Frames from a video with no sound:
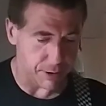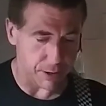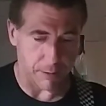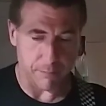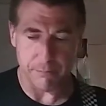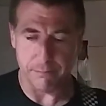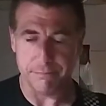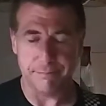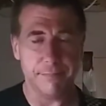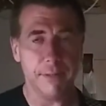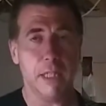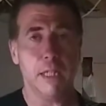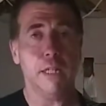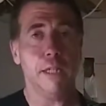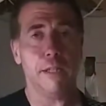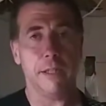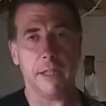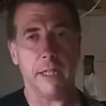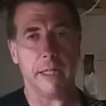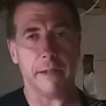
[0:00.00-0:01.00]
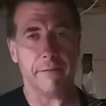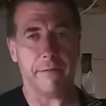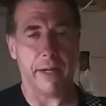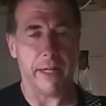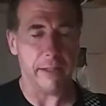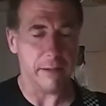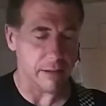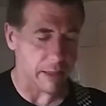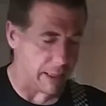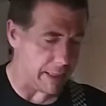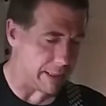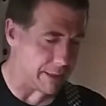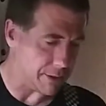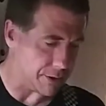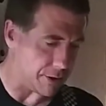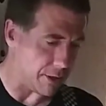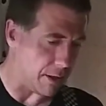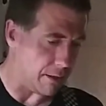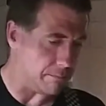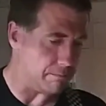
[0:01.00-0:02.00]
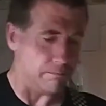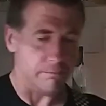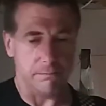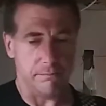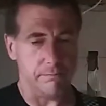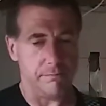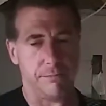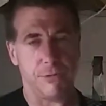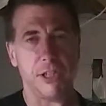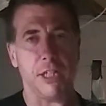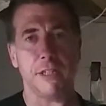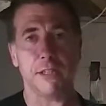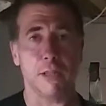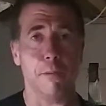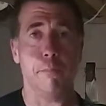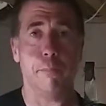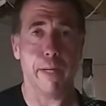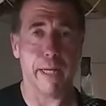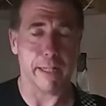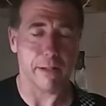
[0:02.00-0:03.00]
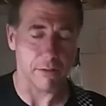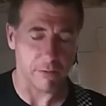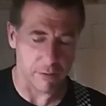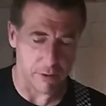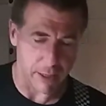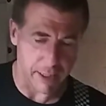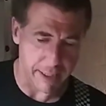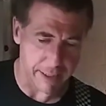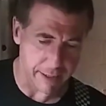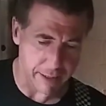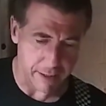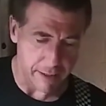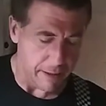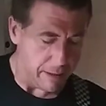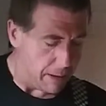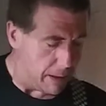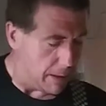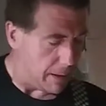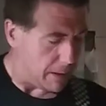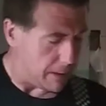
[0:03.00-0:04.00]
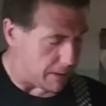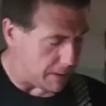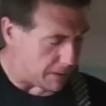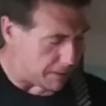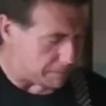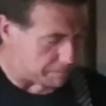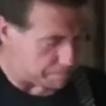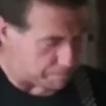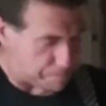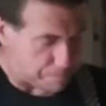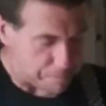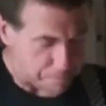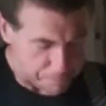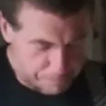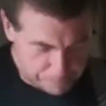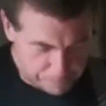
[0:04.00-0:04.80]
some Yngwie-like, some Jason Becker-like, half